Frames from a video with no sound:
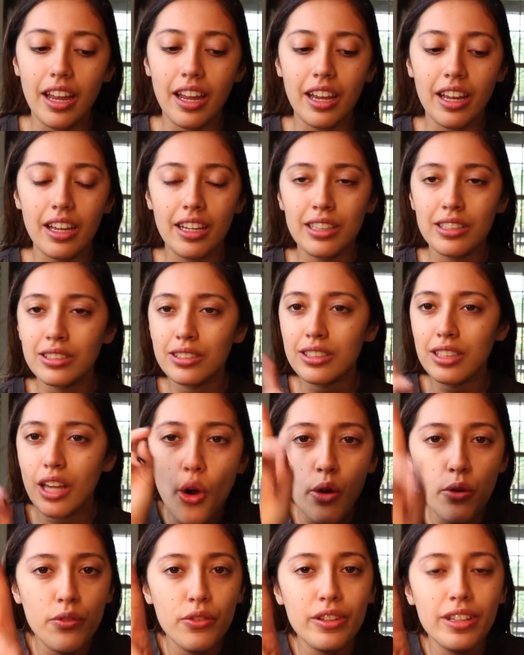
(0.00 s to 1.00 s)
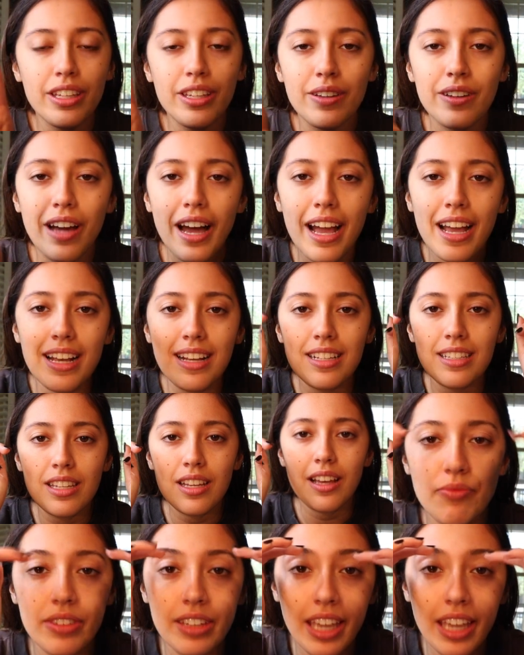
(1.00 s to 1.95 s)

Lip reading: and hopefully you guys